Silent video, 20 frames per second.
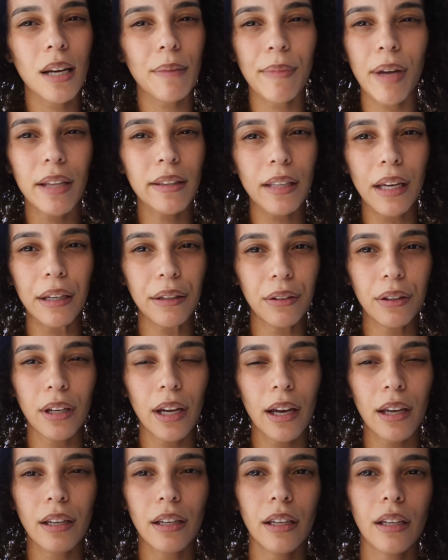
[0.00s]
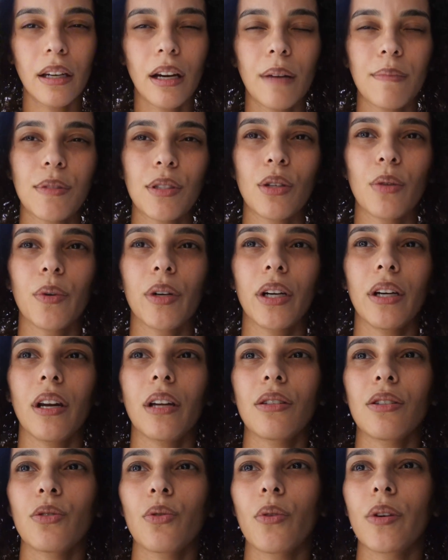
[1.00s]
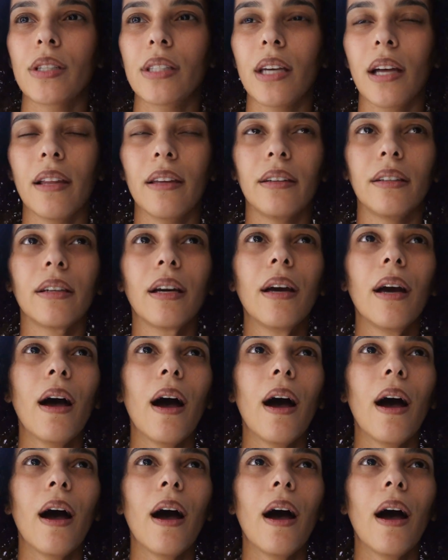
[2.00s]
I'm not that good at it. I'm still working on storytelling.